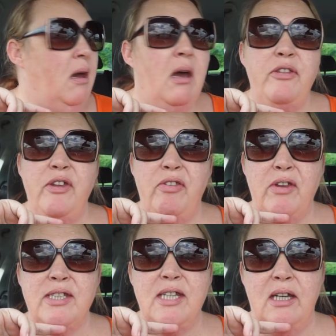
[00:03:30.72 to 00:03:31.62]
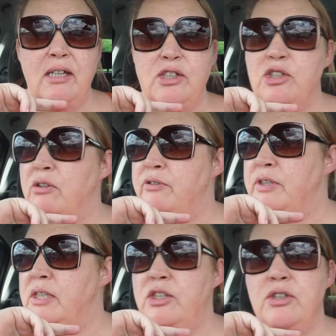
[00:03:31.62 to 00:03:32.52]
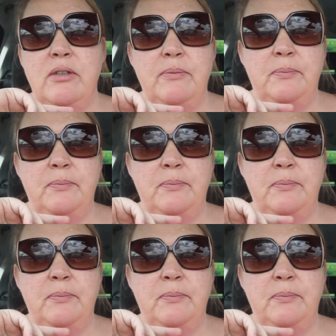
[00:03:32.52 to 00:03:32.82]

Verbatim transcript: I think that's Hayley's geography teacher.